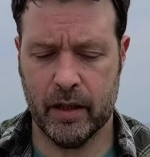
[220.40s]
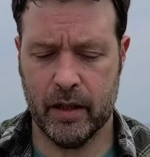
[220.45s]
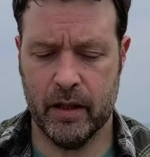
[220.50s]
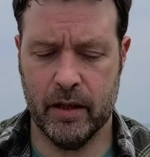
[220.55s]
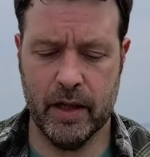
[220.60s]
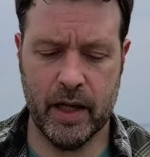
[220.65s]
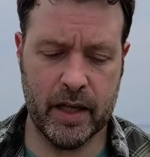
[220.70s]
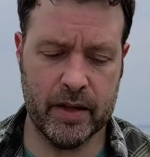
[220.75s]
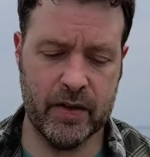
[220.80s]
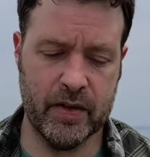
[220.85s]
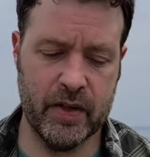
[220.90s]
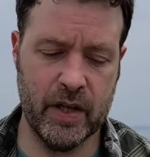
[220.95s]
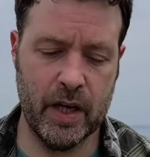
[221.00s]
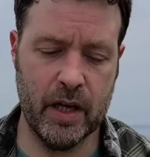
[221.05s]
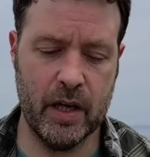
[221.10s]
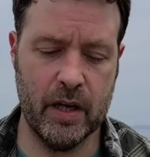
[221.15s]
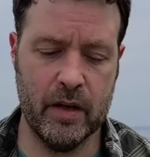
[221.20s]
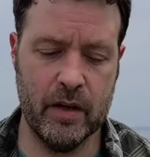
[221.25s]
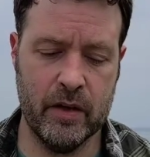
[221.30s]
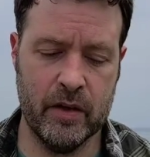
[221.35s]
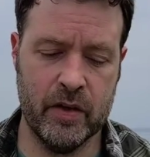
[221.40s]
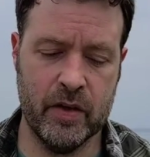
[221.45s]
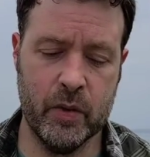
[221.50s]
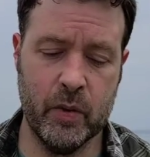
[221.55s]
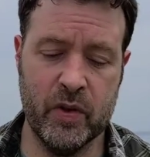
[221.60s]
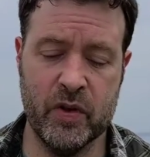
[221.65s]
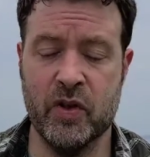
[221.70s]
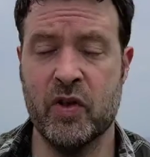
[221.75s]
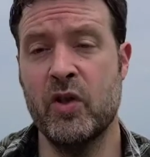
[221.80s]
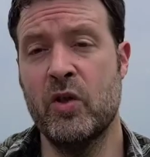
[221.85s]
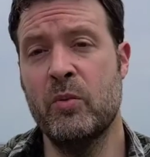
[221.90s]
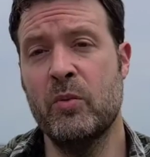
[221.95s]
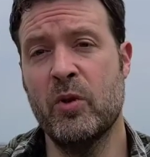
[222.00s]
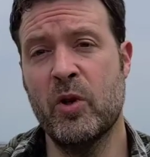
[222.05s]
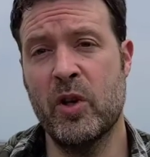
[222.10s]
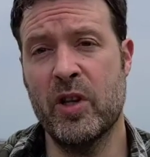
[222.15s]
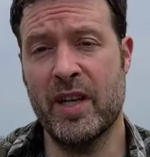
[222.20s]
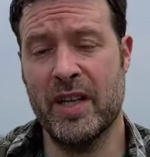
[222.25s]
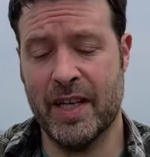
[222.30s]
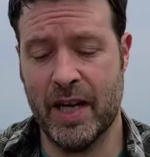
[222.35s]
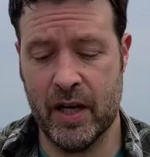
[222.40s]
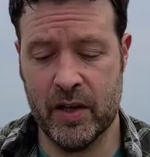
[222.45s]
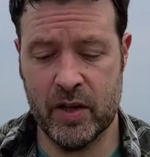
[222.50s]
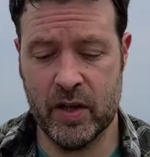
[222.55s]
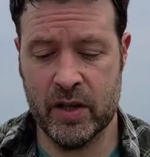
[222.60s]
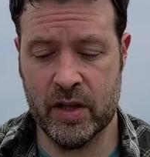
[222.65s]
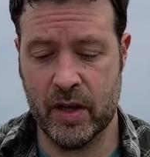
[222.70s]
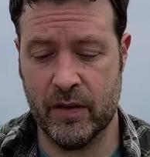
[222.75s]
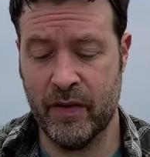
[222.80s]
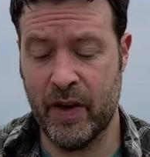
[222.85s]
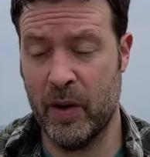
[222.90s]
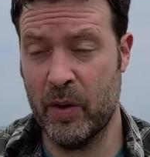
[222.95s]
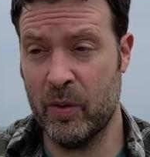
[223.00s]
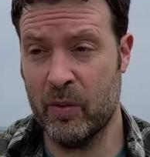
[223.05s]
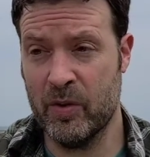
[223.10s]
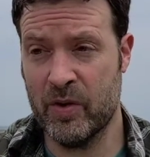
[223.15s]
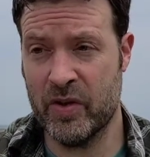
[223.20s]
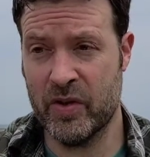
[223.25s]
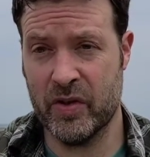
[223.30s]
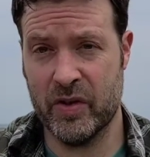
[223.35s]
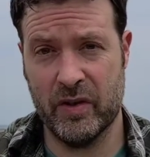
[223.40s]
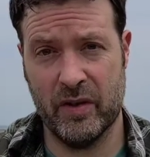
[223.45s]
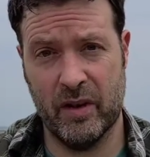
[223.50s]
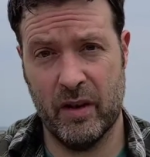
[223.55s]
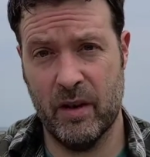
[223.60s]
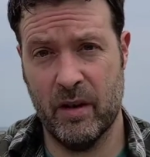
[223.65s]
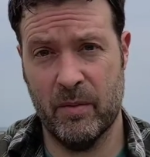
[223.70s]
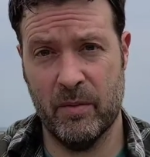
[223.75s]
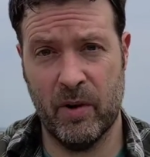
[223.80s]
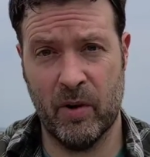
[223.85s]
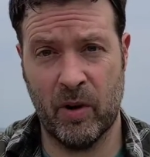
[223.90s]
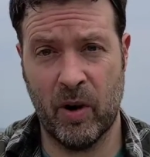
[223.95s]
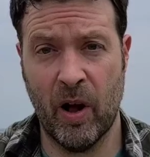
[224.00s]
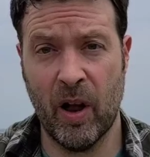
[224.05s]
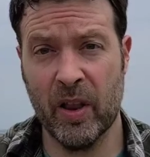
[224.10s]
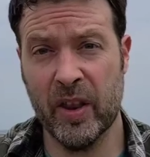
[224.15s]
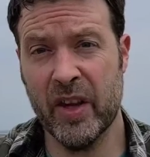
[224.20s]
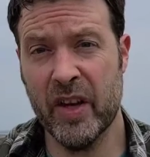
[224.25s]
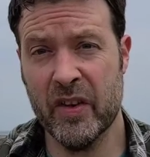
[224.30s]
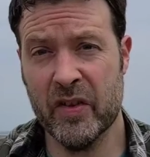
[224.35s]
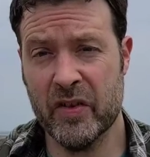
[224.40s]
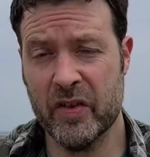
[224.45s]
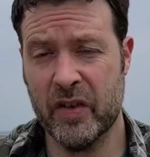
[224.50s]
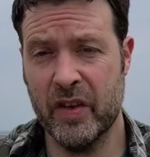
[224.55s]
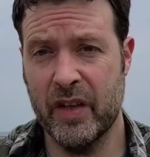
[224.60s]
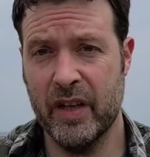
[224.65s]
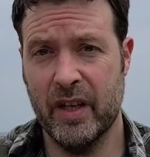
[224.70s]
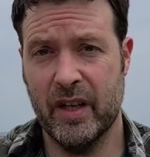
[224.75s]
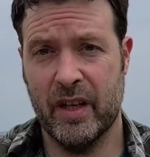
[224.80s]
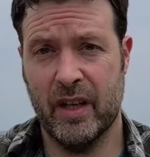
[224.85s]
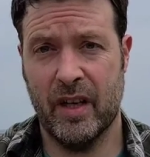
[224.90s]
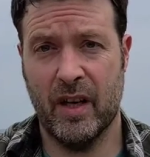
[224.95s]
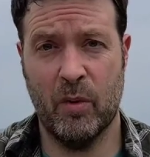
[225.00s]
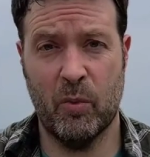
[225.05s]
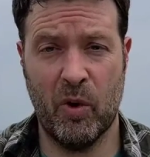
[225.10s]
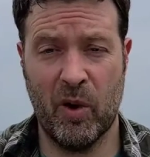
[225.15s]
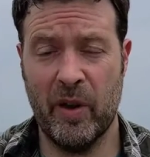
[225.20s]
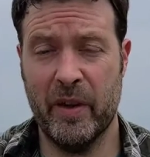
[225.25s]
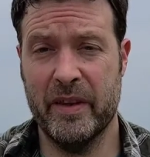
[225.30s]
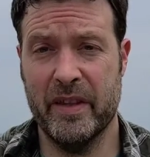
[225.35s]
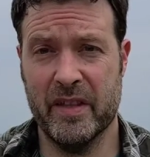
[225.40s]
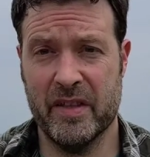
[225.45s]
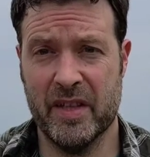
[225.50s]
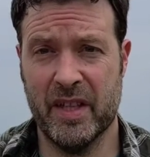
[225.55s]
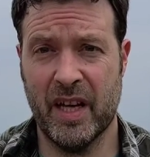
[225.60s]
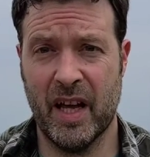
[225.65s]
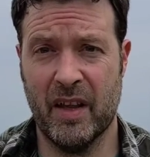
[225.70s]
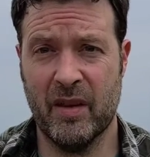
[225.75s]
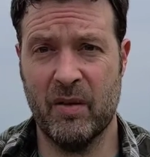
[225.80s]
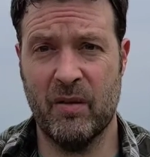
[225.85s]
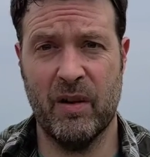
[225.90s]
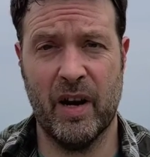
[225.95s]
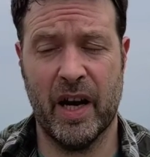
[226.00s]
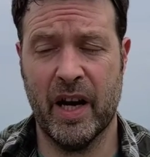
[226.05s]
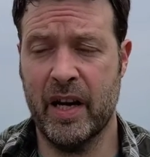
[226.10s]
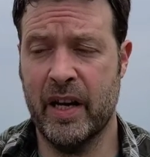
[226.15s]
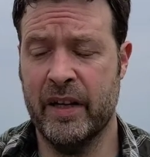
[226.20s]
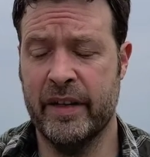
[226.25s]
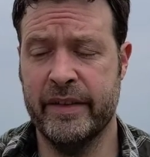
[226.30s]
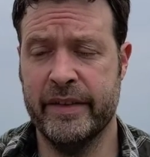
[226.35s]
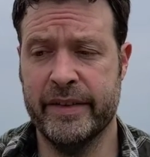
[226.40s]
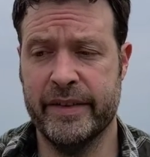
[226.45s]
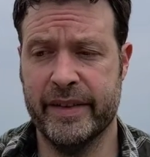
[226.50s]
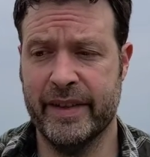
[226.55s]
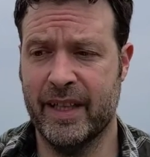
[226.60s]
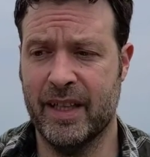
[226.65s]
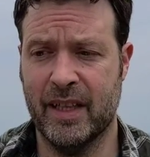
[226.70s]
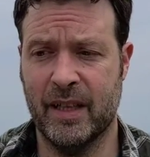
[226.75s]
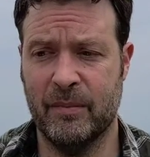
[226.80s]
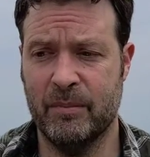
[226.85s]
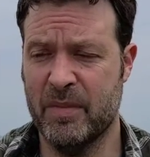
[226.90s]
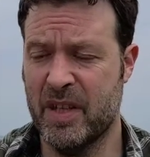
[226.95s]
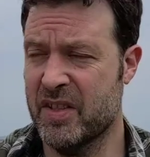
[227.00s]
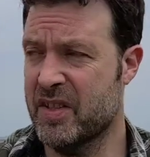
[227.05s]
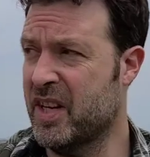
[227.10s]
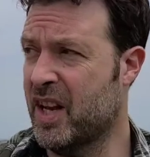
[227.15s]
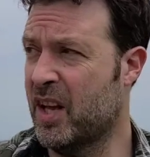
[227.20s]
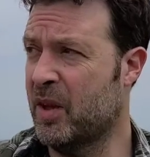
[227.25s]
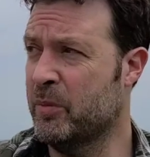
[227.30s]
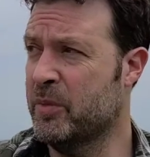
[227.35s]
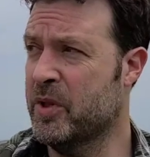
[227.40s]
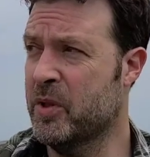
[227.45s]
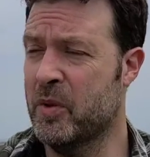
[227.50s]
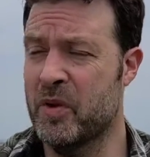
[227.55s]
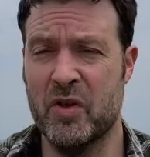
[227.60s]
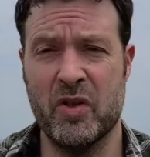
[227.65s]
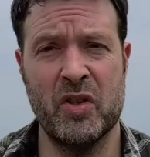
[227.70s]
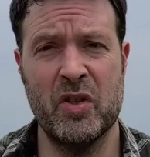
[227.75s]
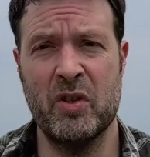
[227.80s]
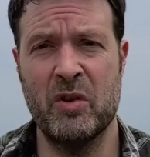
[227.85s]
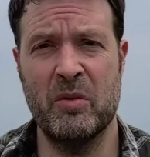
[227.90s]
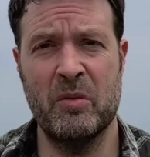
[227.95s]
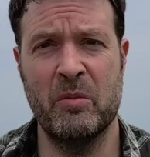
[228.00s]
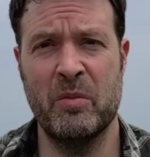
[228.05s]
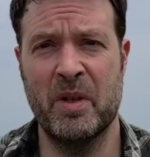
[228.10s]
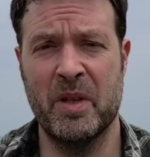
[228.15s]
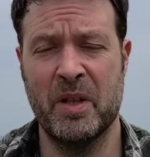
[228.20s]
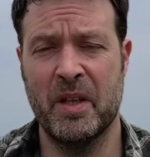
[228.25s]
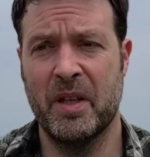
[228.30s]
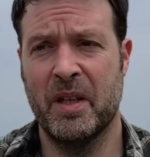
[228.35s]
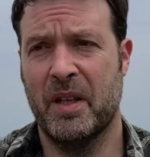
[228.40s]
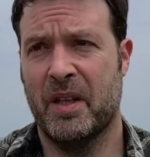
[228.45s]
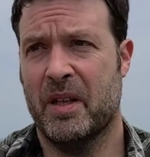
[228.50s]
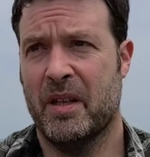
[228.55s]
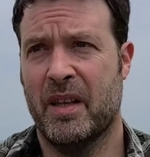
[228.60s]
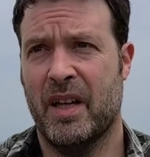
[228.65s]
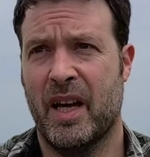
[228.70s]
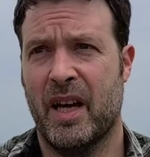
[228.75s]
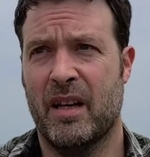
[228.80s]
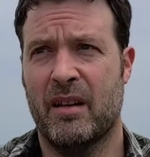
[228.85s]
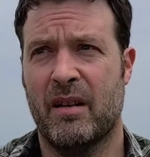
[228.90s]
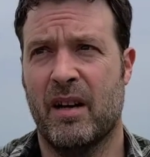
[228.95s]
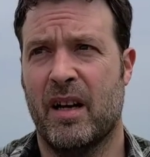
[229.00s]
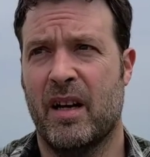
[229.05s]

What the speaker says: Next is to assume good intentions of others, your colleagues. We're all in this together, and it doesn't help to assume that